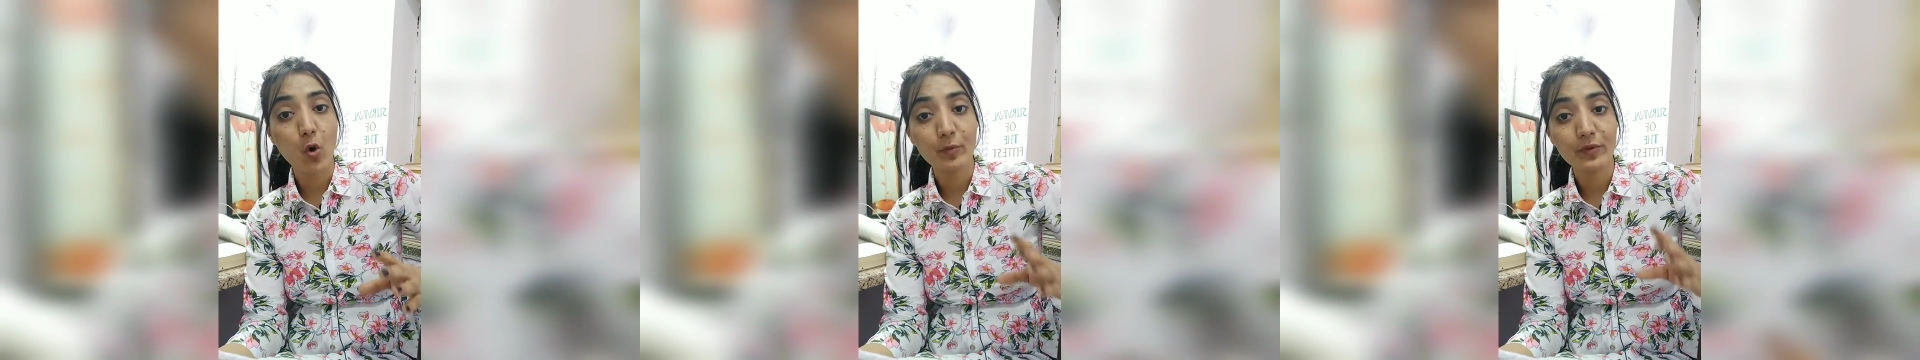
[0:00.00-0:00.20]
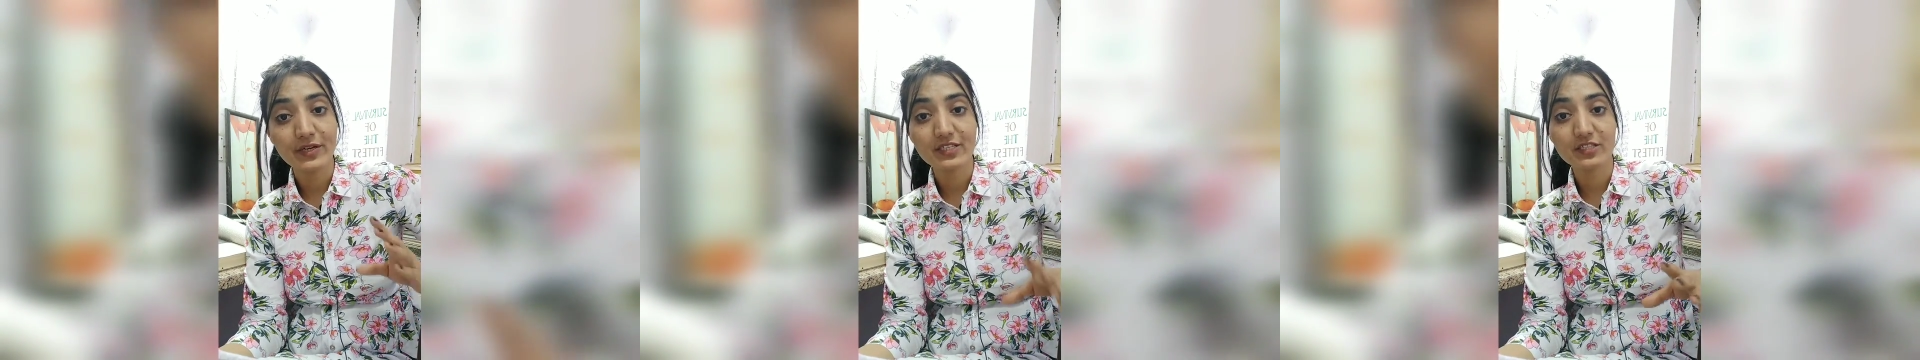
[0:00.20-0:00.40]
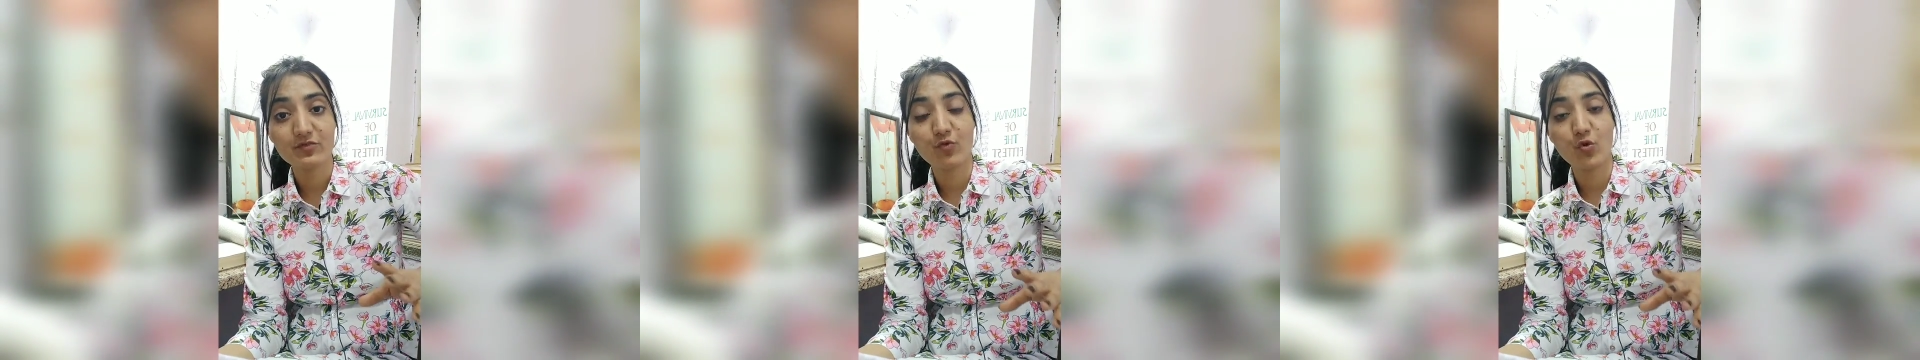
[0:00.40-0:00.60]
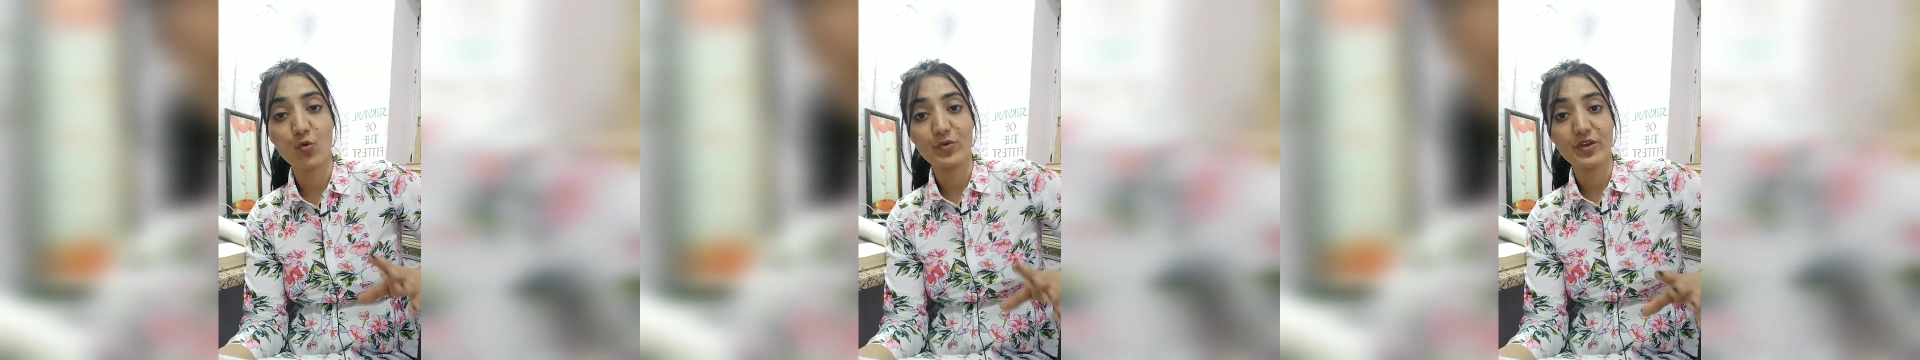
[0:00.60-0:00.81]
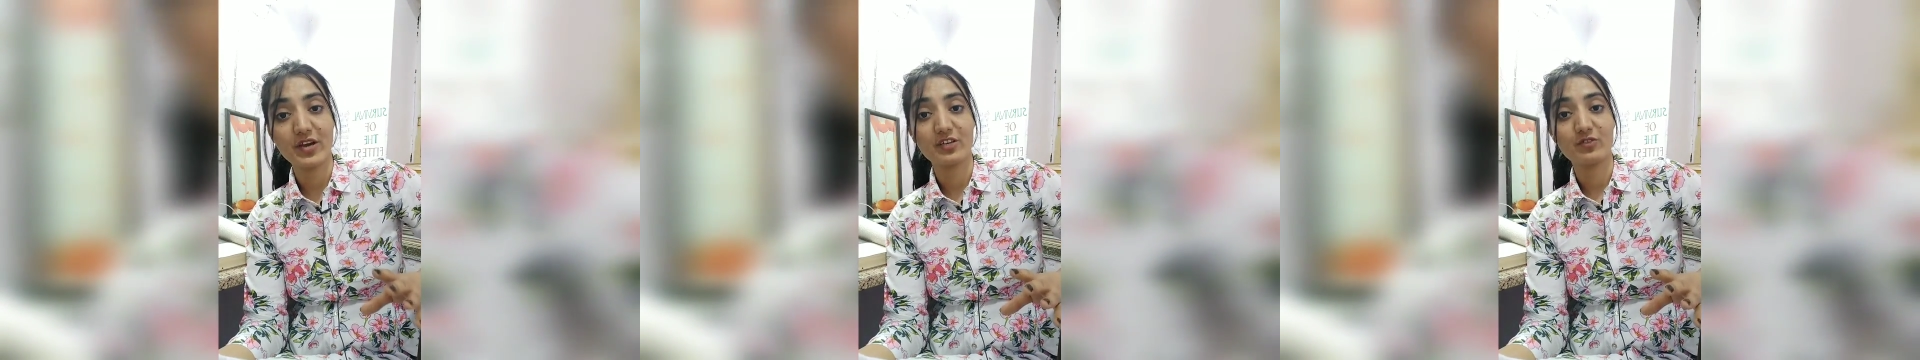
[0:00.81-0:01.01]
commonest
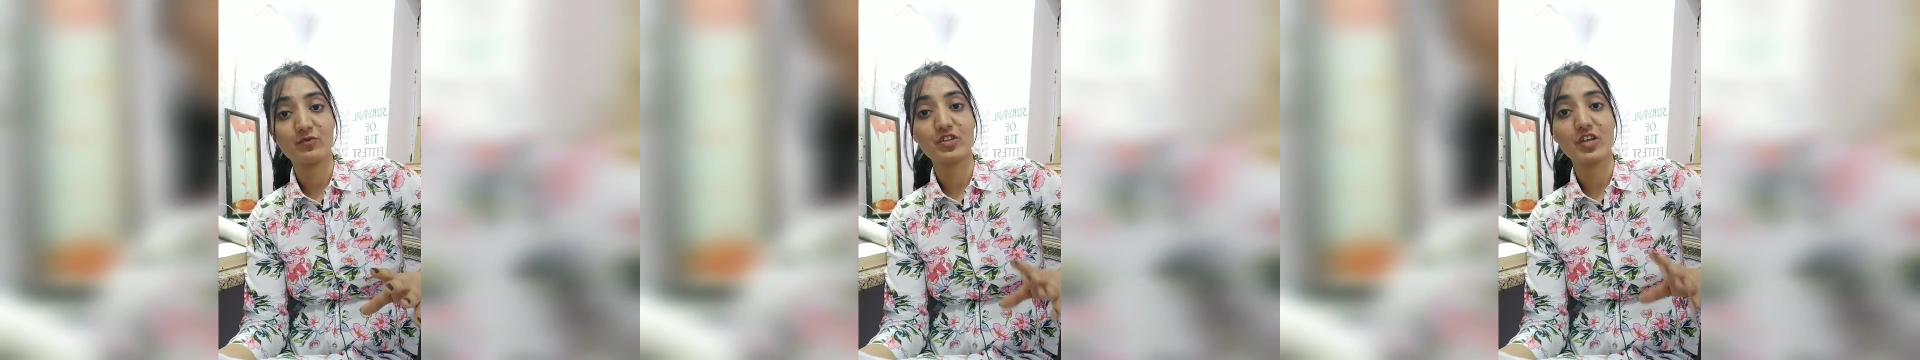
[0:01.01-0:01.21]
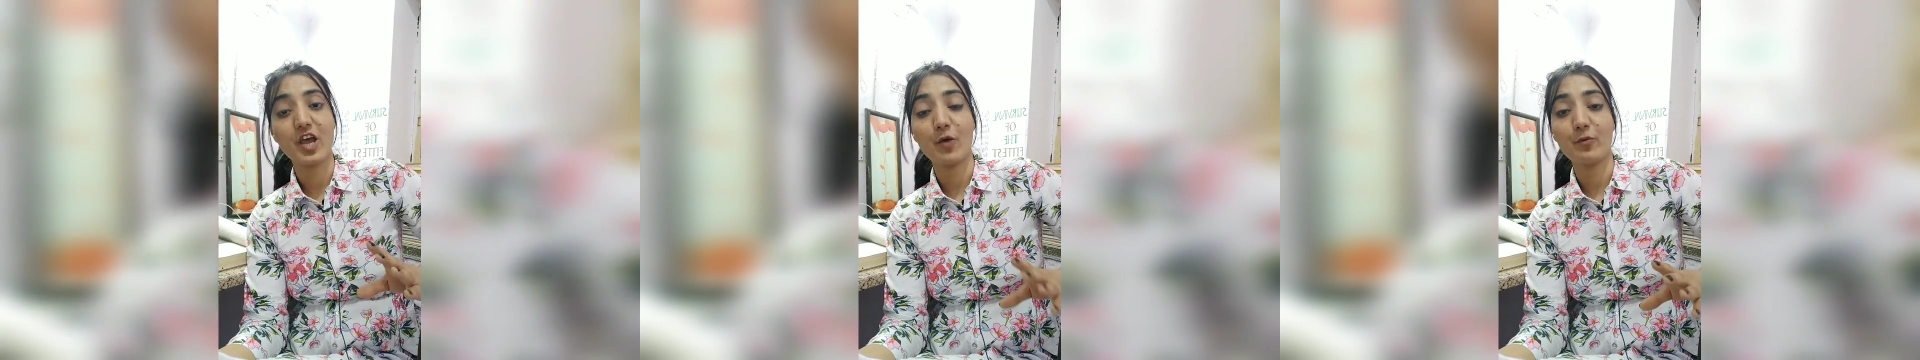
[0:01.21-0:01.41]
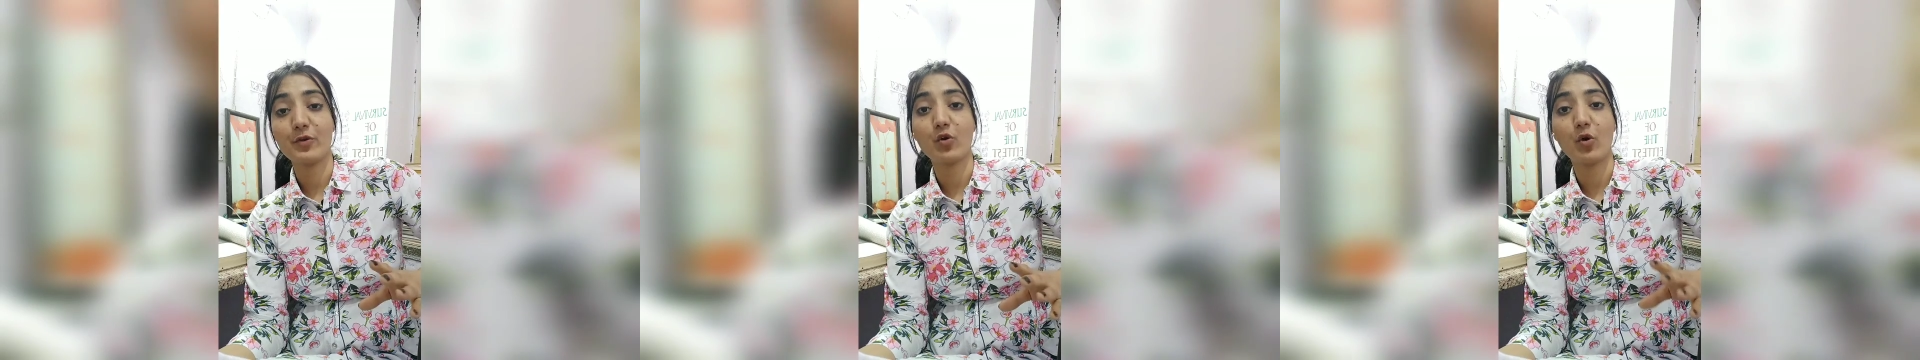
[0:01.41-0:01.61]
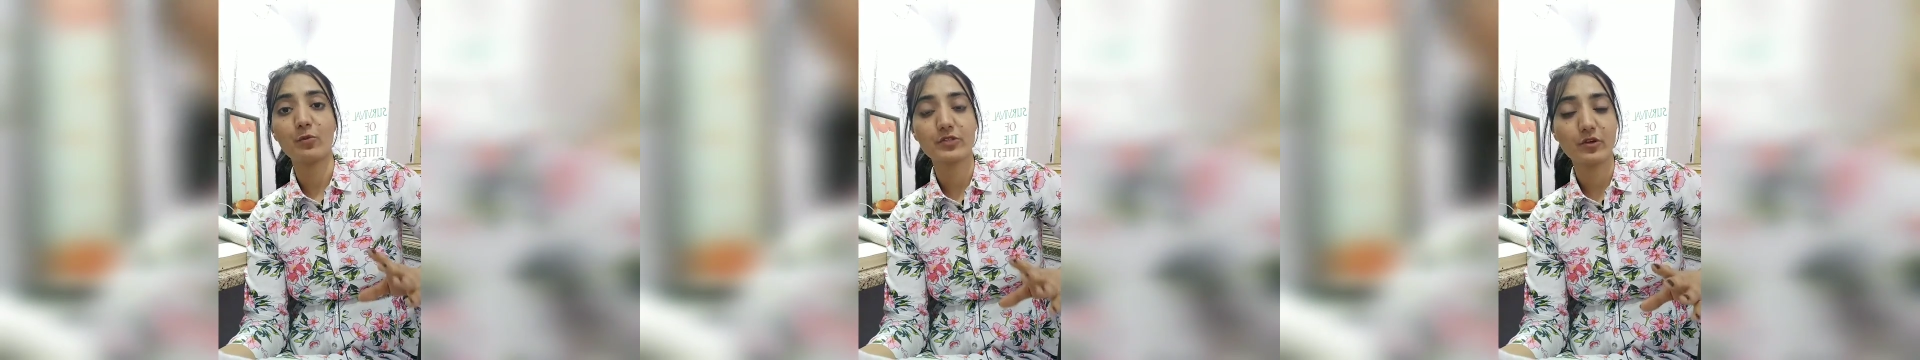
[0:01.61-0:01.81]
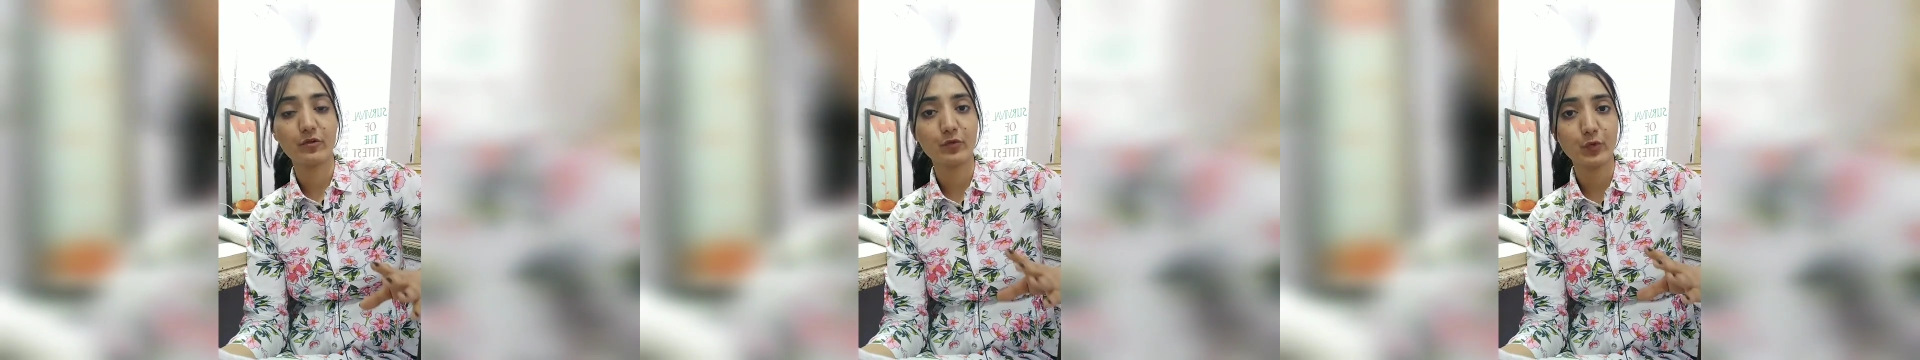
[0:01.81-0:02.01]
phobias which have been
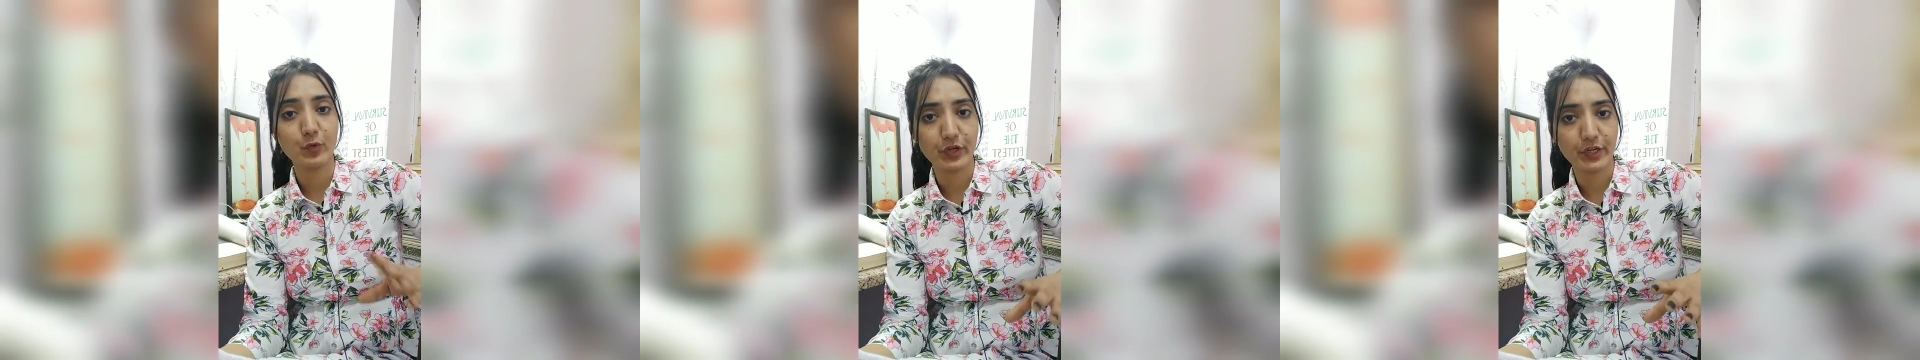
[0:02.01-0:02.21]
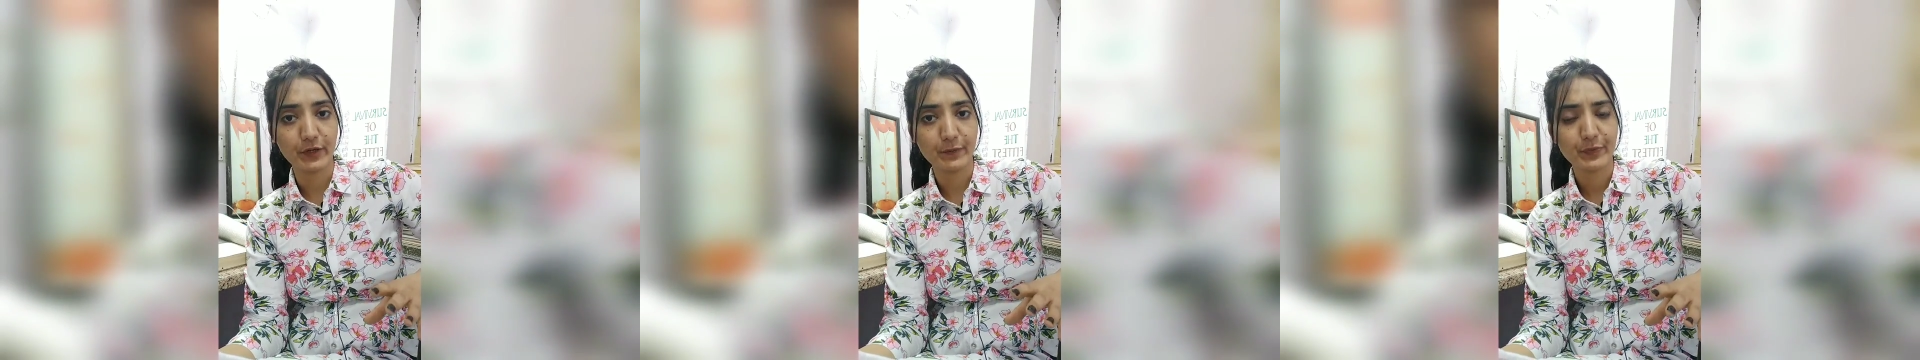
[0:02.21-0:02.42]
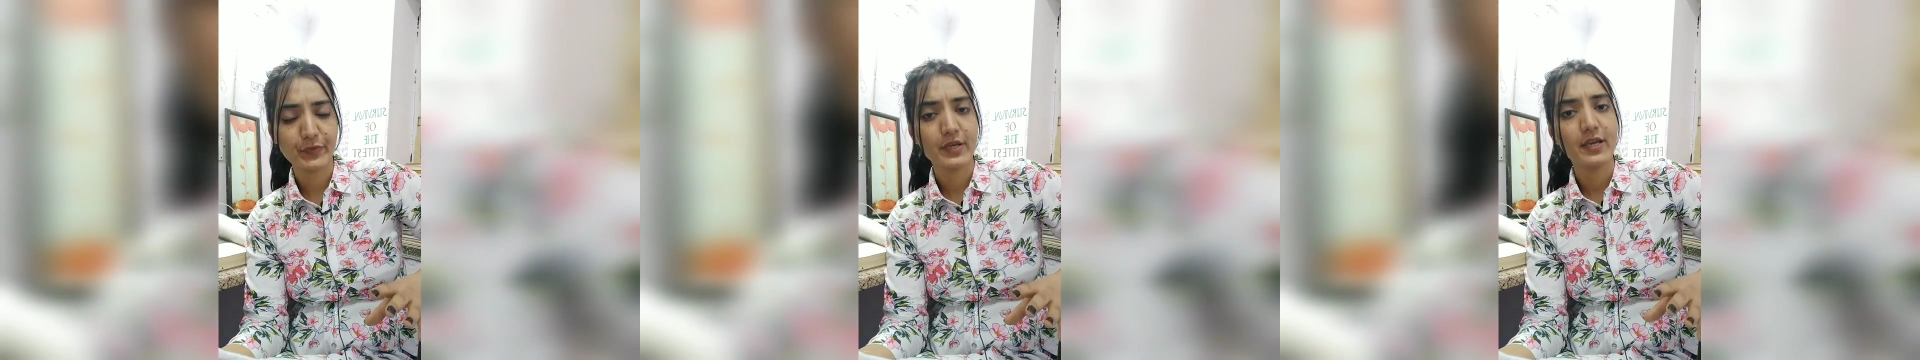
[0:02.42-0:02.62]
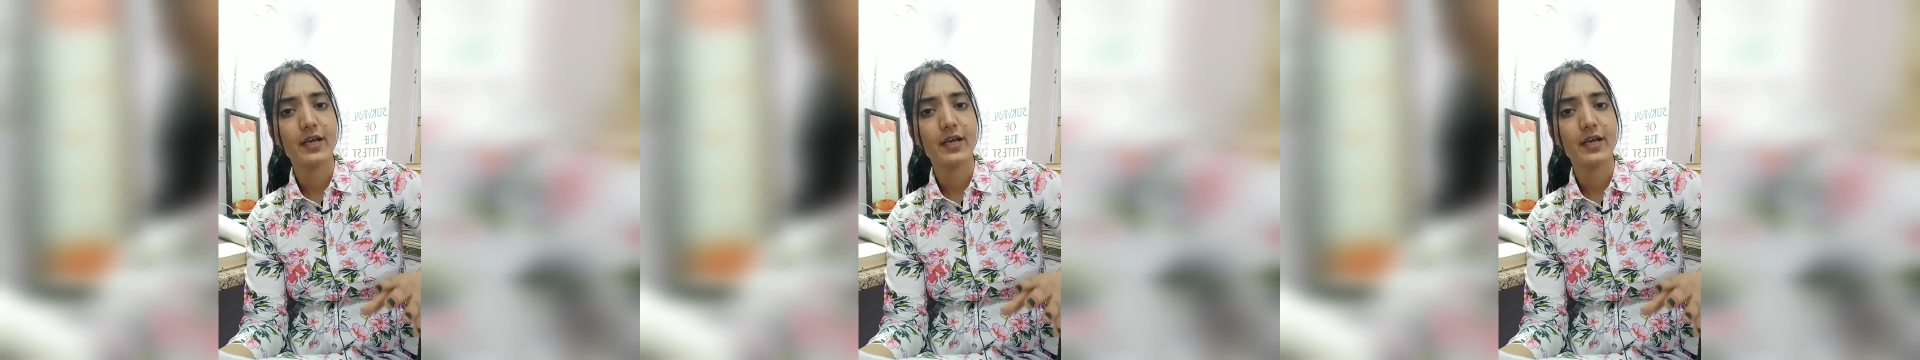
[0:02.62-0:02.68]
observed today,